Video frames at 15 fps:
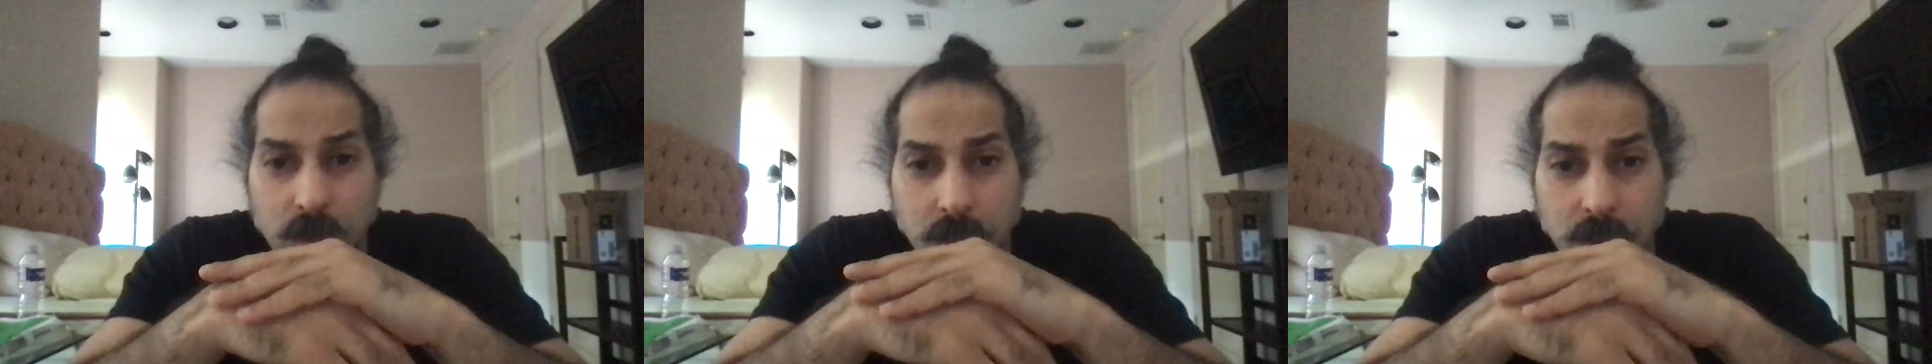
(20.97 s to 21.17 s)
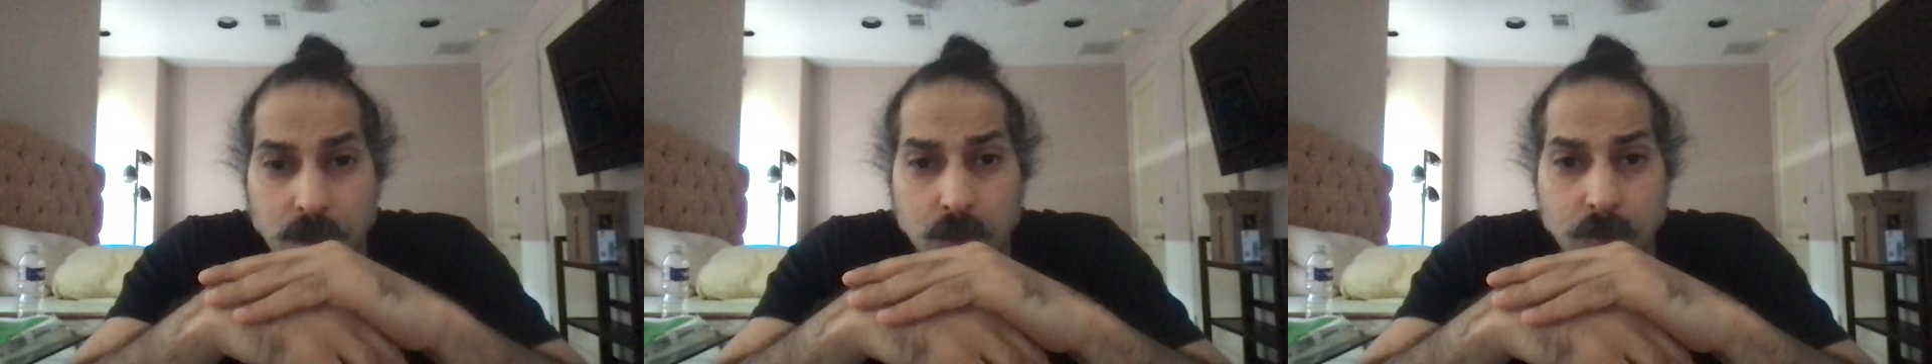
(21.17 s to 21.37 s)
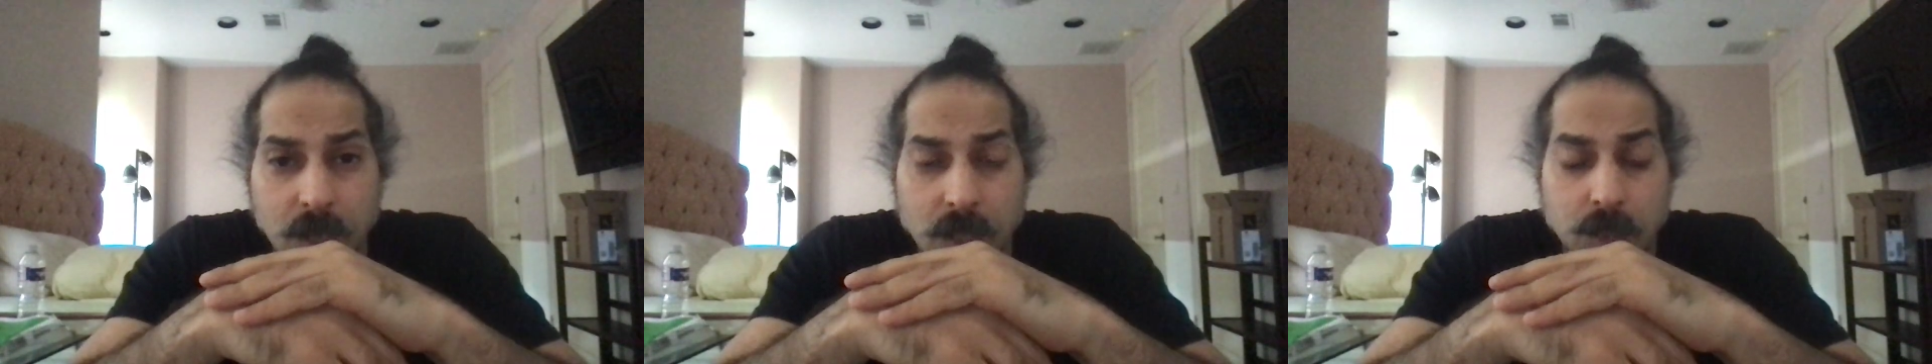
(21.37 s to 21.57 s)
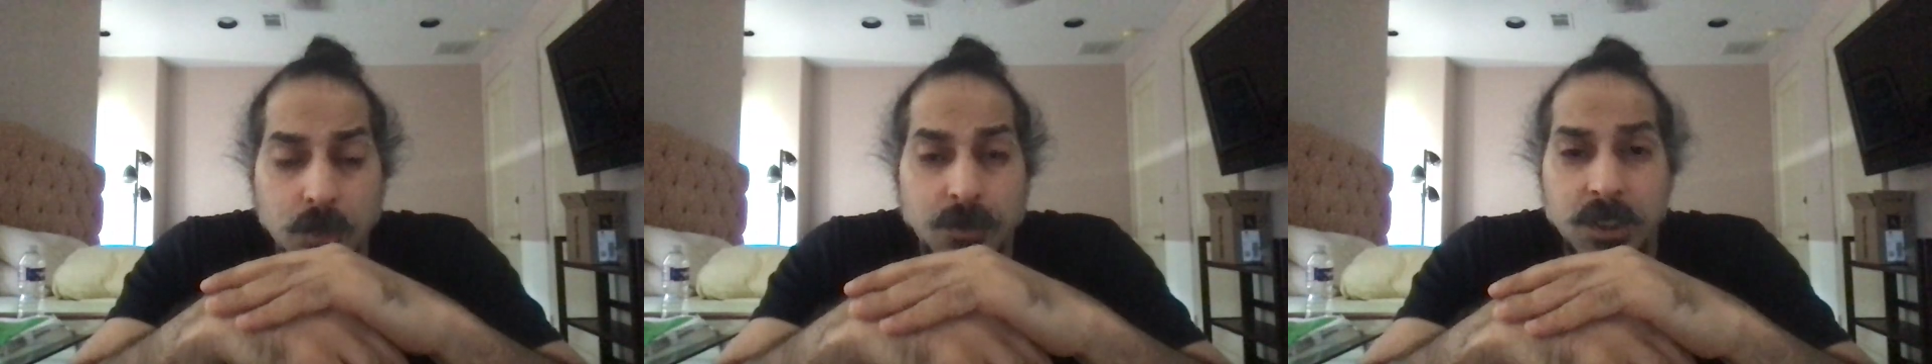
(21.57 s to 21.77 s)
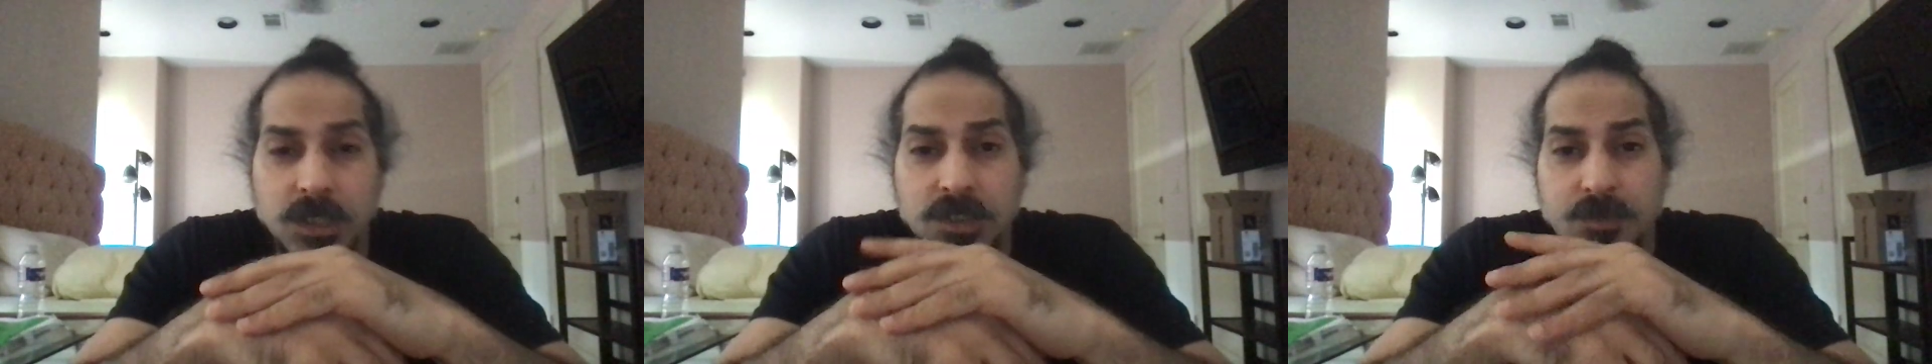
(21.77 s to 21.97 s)
inhumane
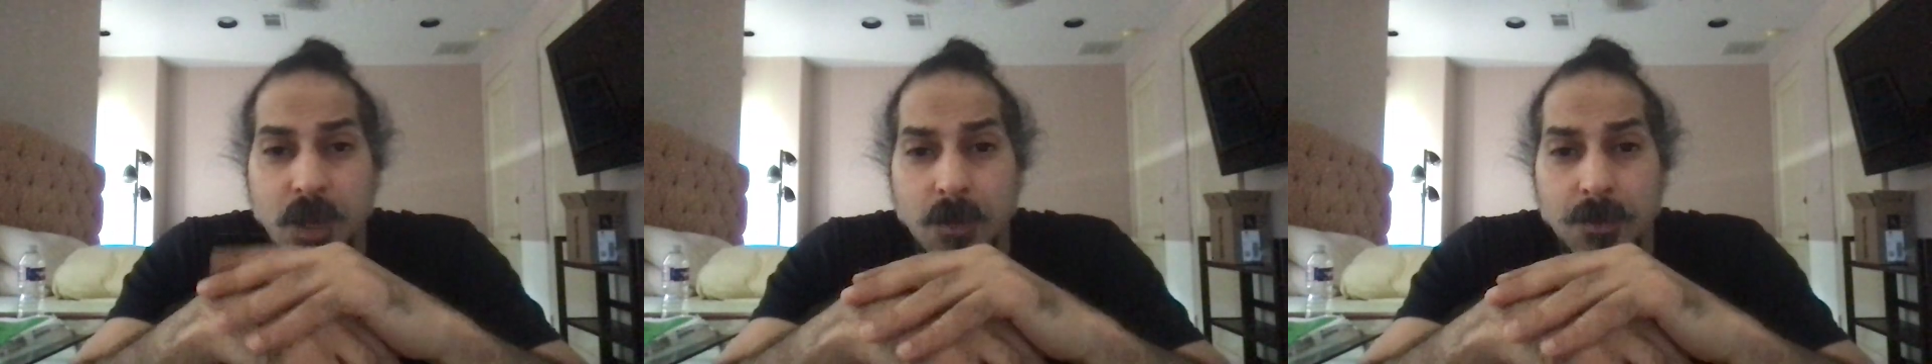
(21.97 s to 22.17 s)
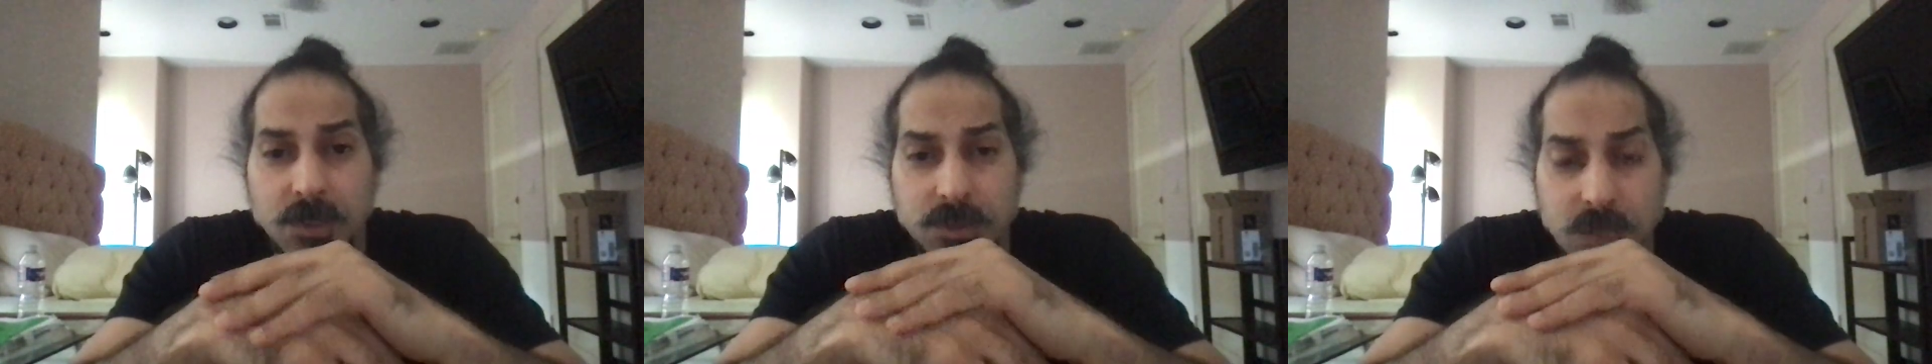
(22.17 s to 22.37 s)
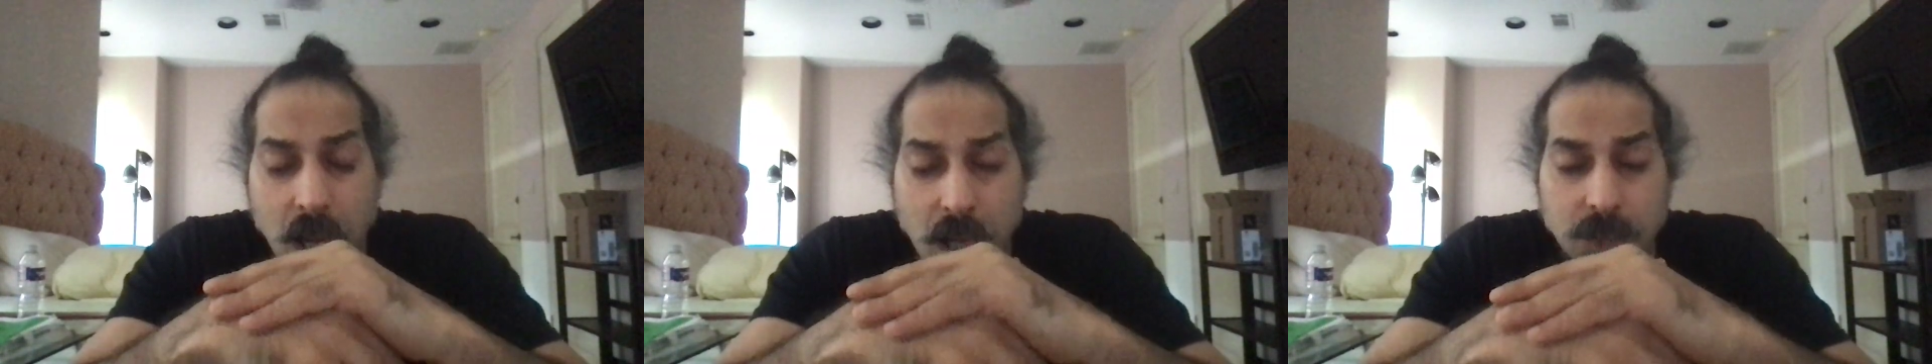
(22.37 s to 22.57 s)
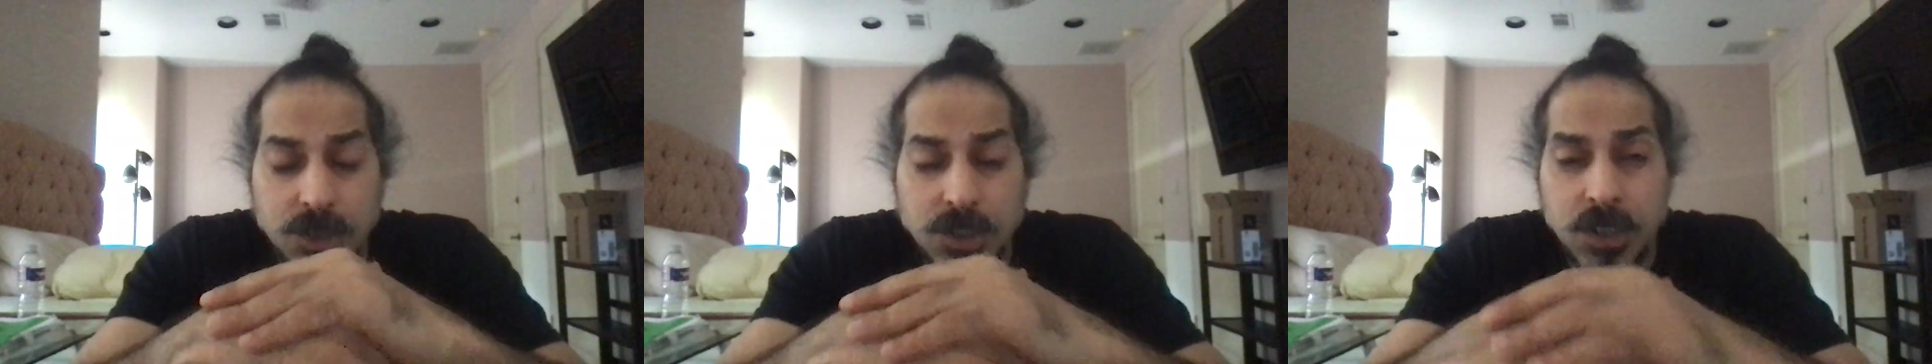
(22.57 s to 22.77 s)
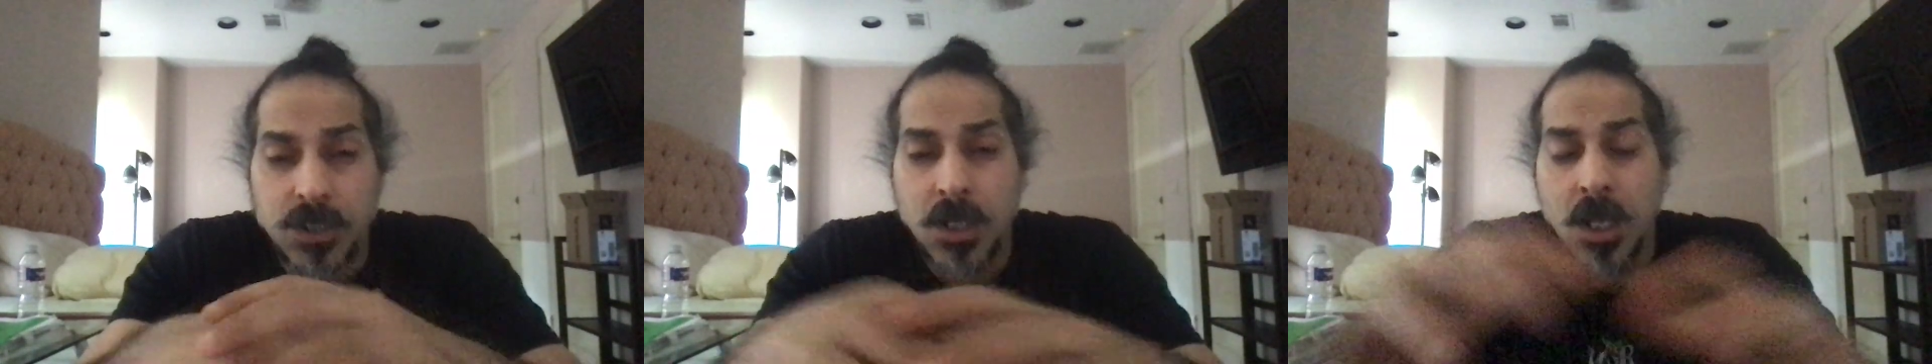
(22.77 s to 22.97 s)
human
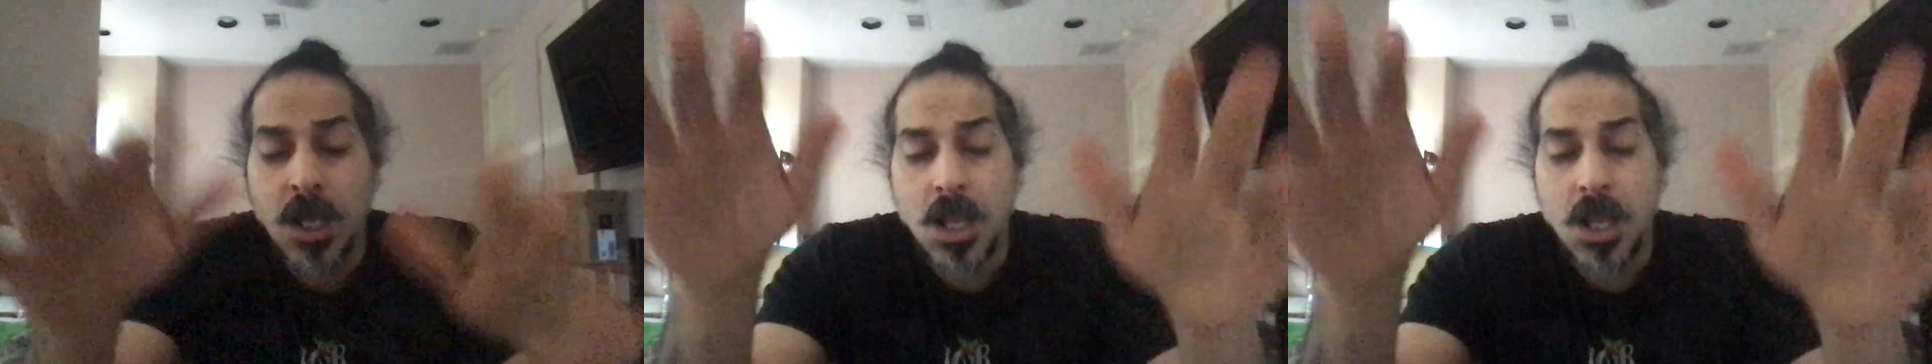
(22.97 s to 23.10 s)
experimentation